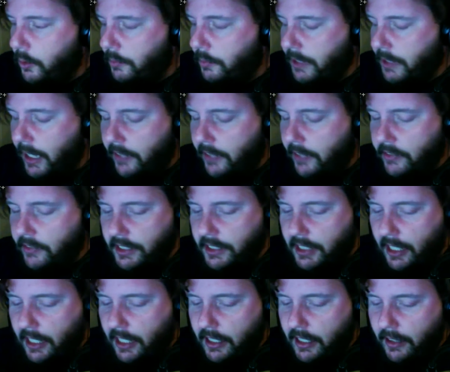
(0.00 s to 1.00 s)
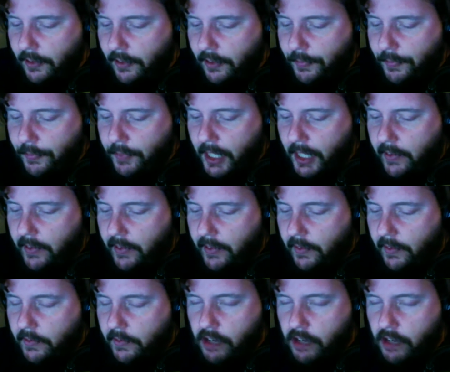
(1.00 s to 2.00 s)
after the steak, have a
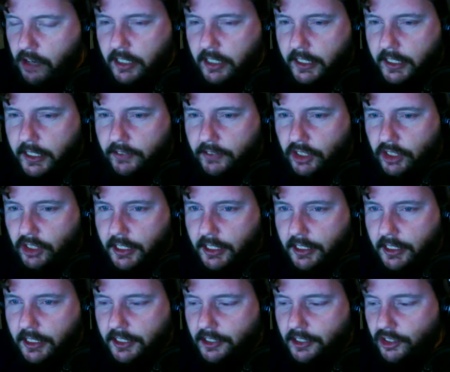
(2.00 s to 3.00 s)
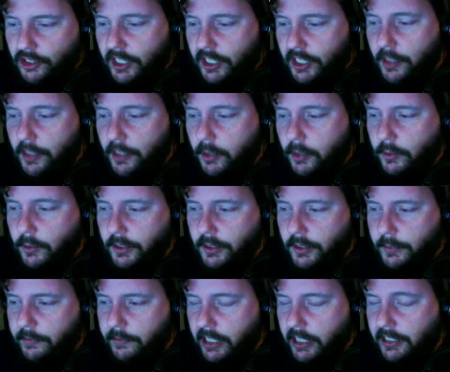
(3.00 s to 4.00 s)
variety of cheeses, share the bottle with some
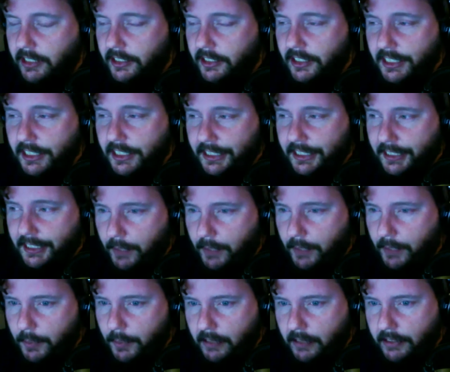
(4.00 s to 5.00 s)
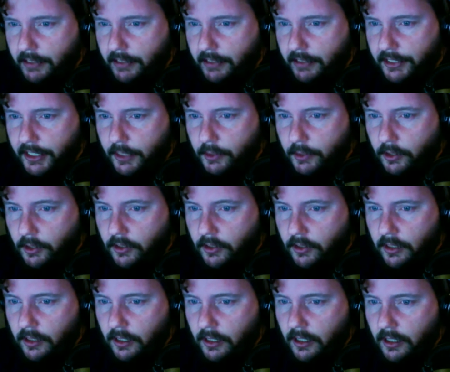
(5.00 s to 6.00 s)
friends, and just sip the beer as you go along.
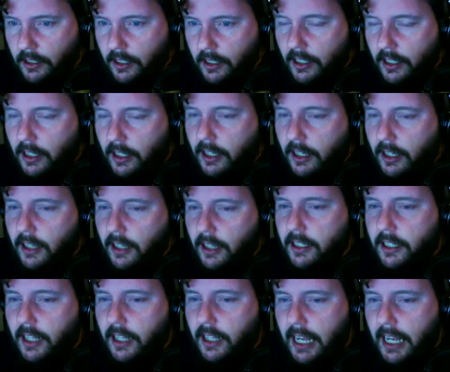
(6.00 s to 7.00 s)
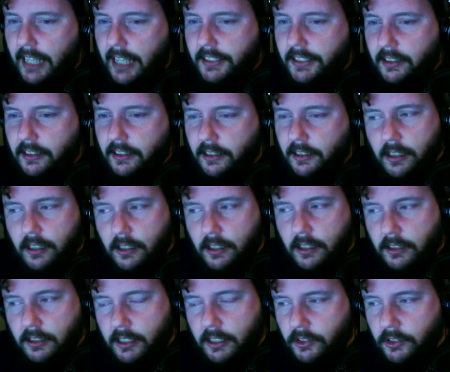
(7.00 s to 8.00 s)
Then as it
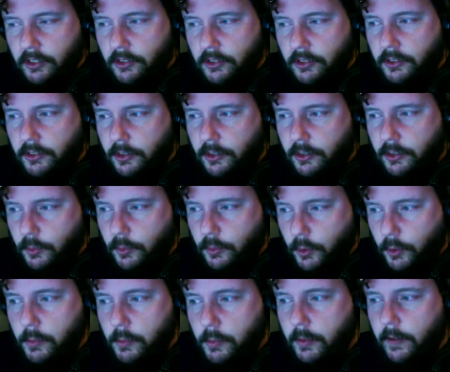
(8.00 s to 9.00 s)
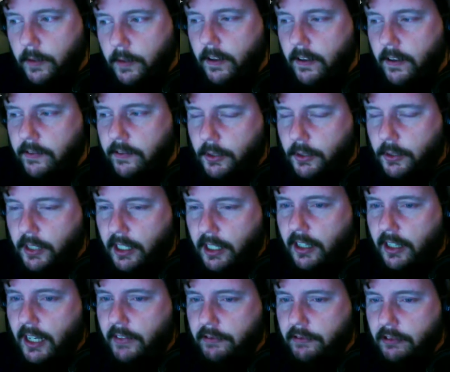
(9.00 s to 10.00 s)
continues to warm, for pudding,
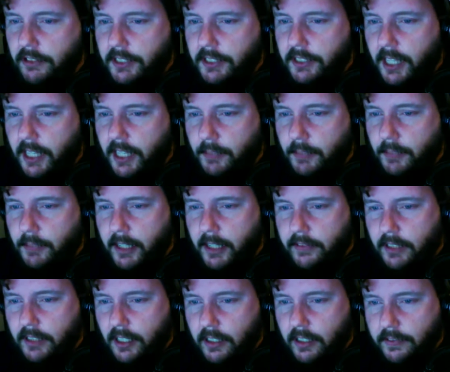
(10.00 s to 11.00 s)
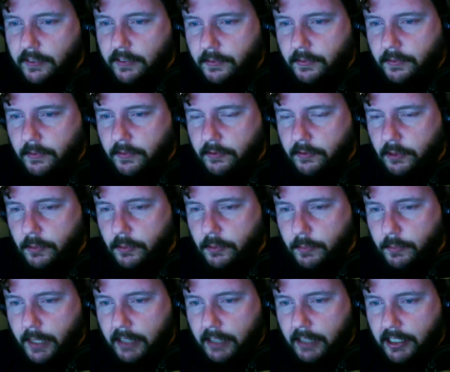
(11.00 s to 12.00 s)
have a fruit salad made of dark fruit
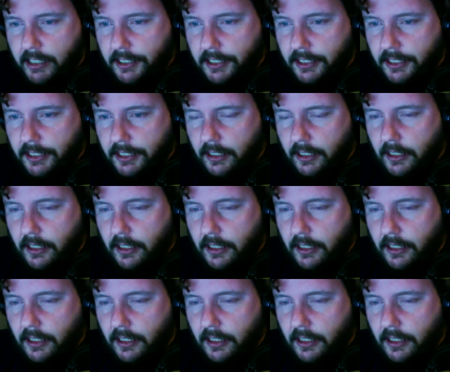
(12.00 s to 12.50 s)
berries,